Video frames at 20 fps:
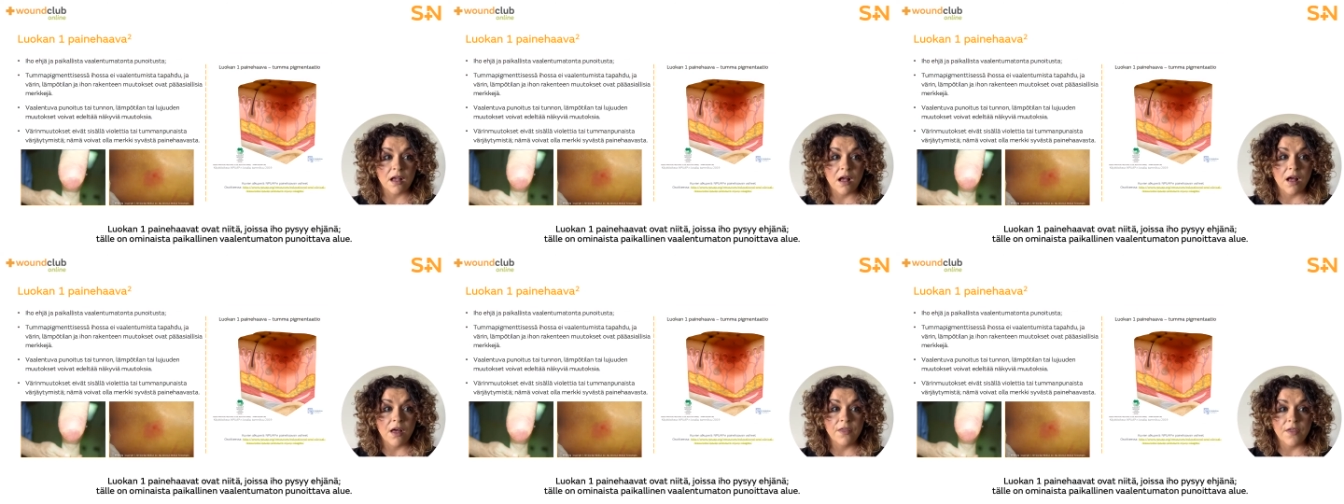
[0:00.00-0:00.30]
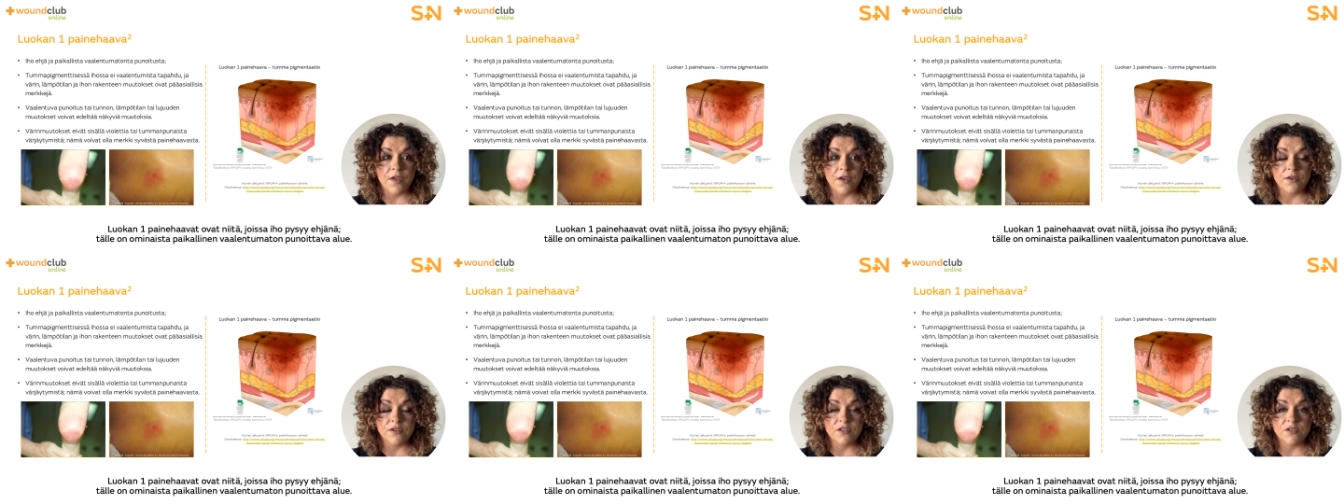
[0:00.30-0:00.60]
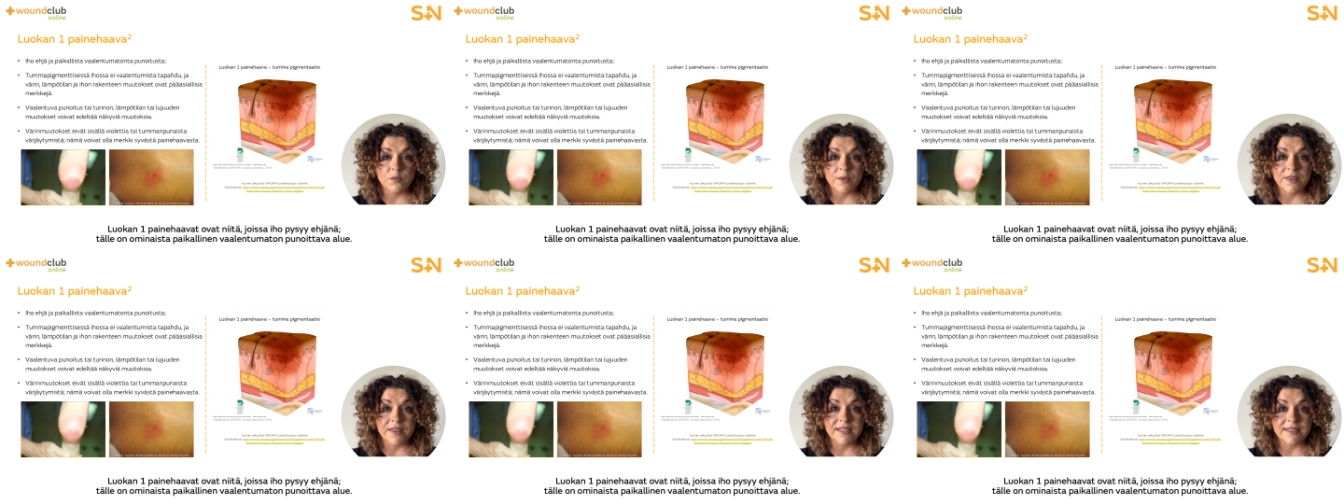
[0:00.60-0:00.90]
are those
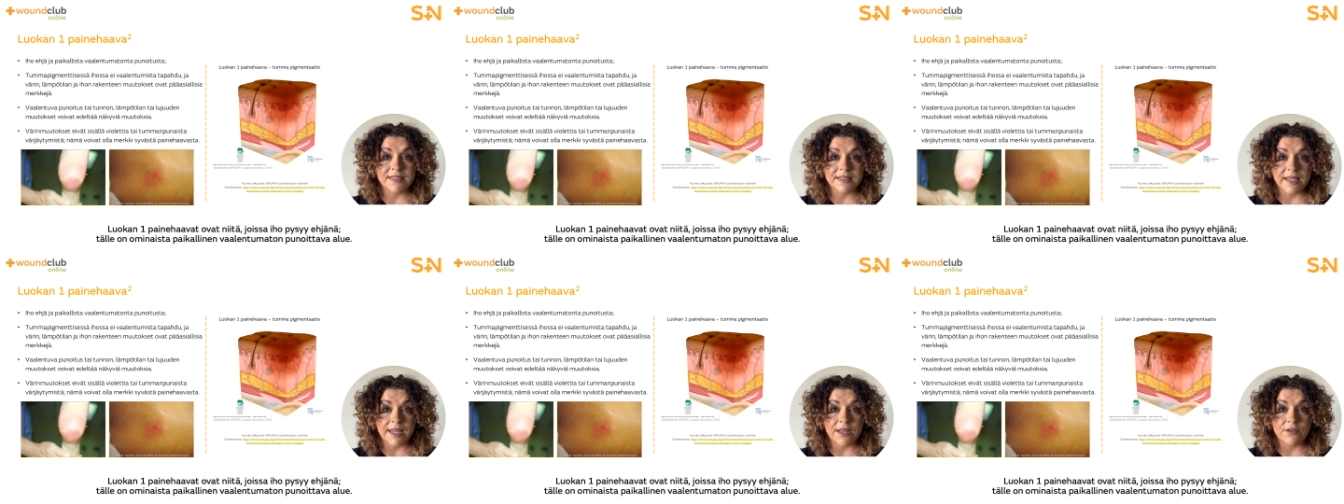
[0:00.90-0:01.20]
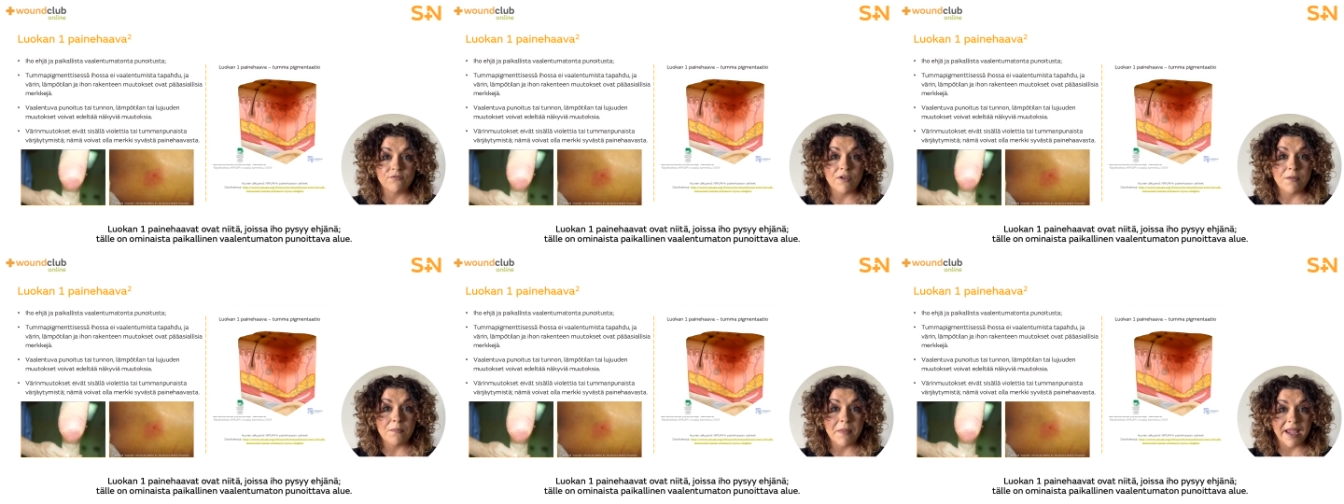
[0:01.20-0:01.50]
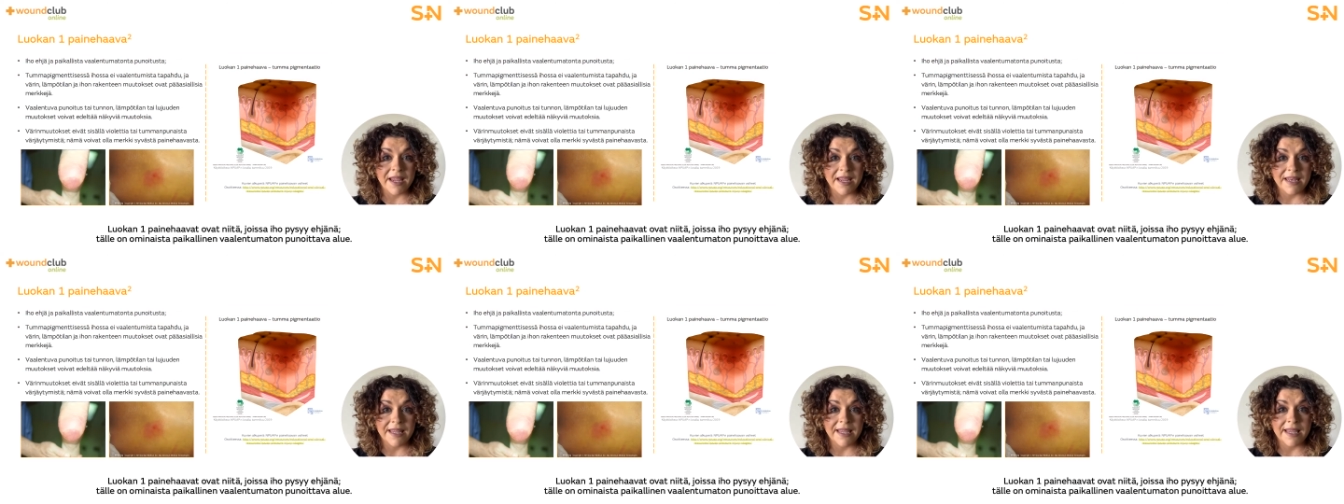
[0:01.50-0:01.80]
with the skin
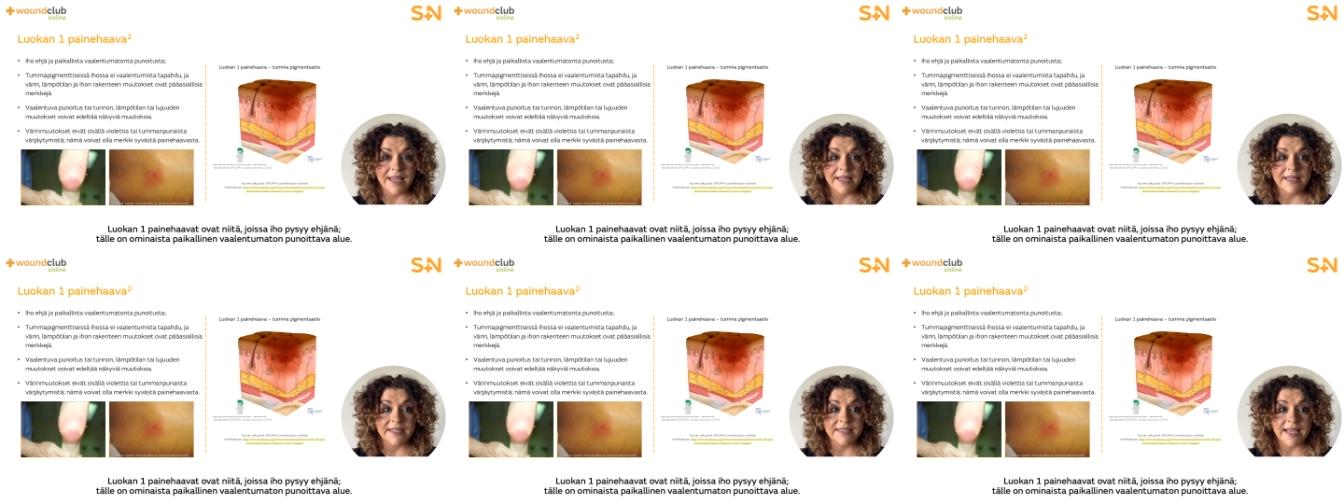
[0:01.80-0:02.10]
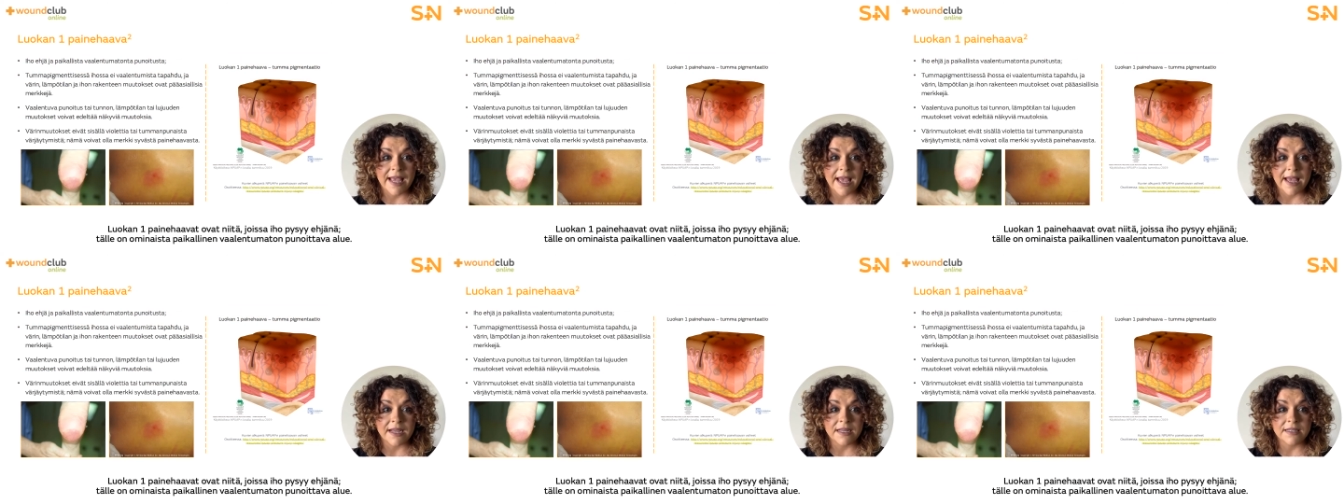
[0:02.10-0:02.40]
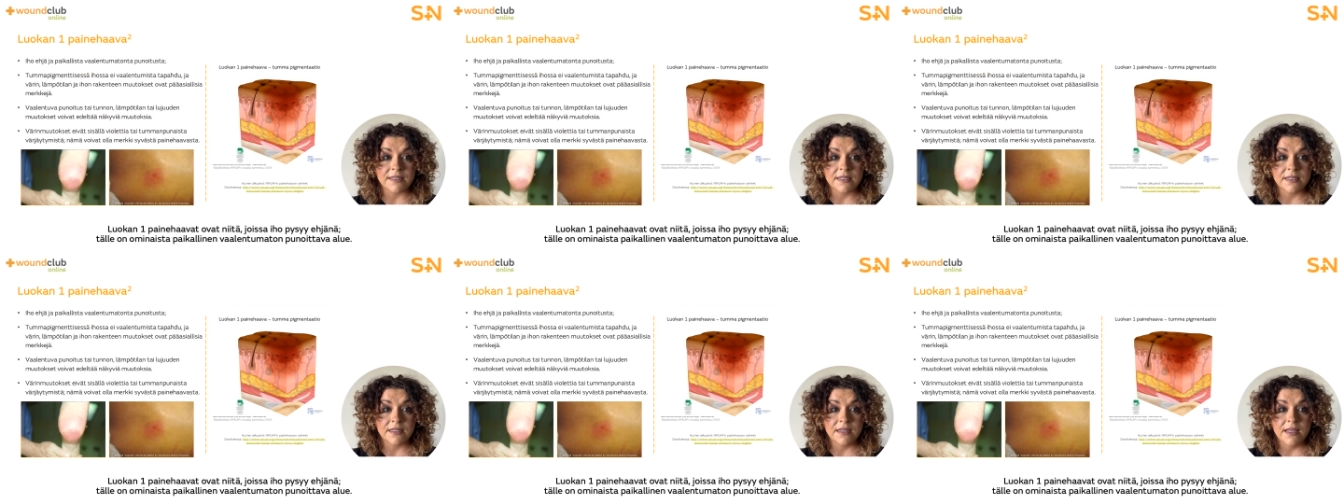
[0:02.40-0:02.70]
remaining
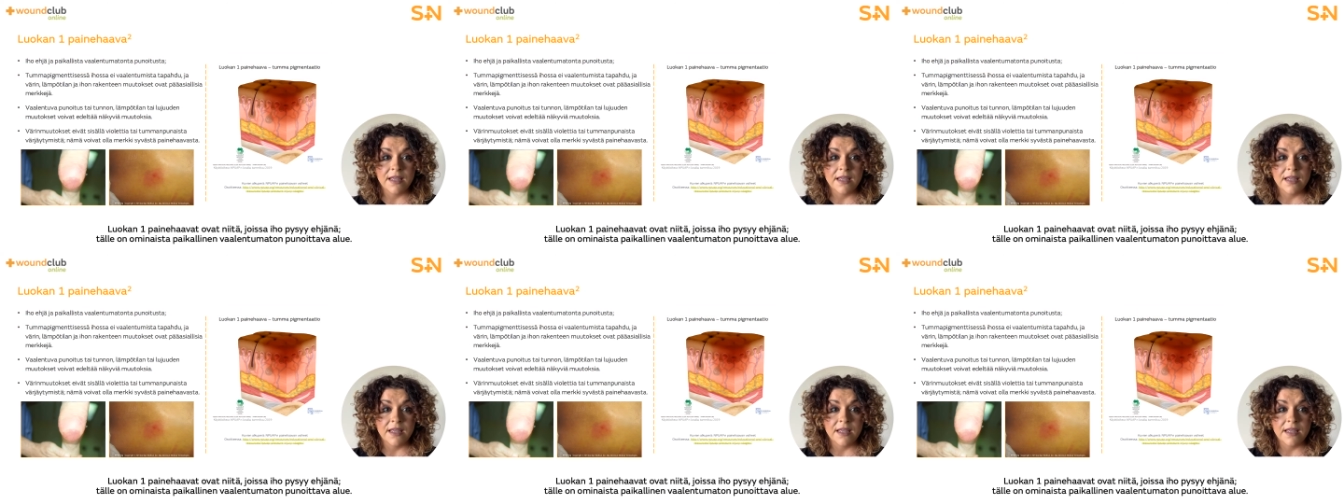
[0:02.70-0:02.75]
intact.